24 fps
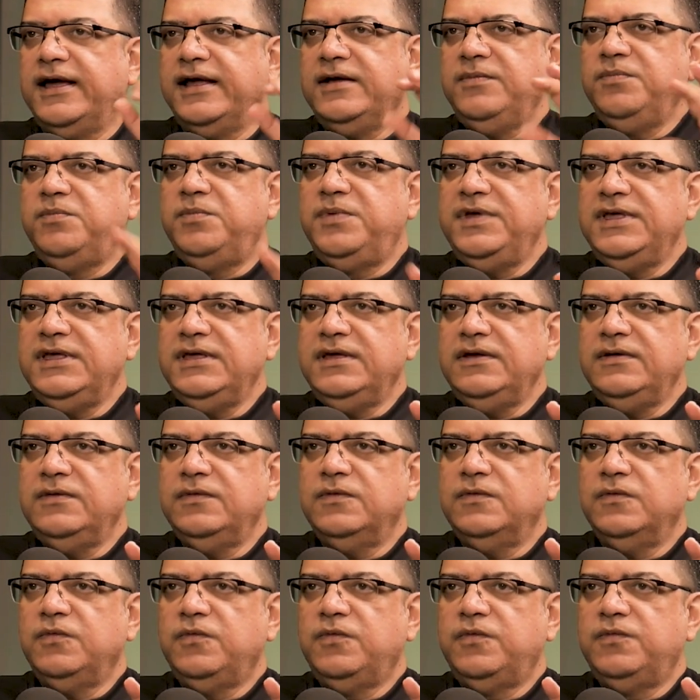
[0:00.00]
And
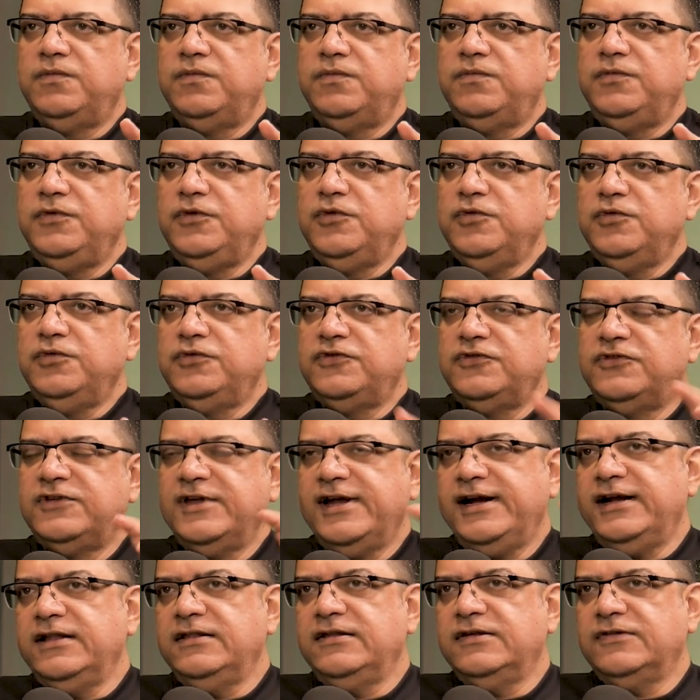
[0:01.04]
B, you
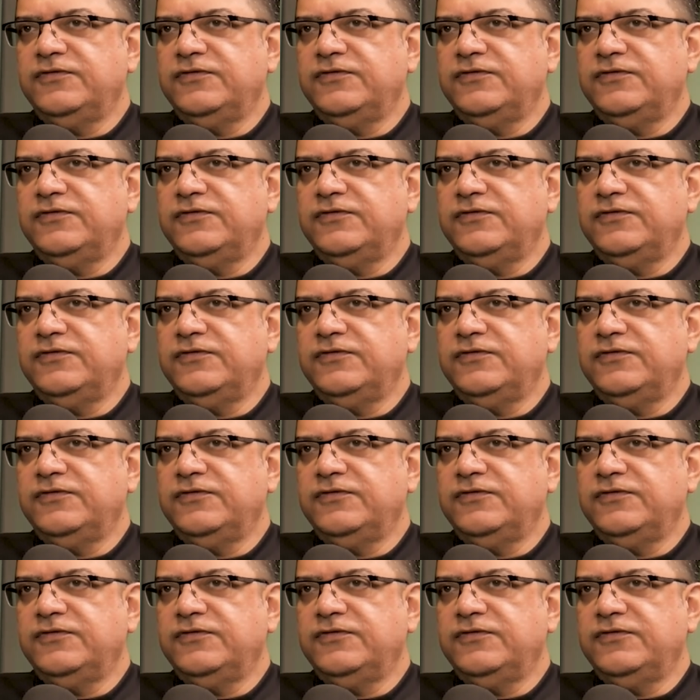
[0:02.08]
said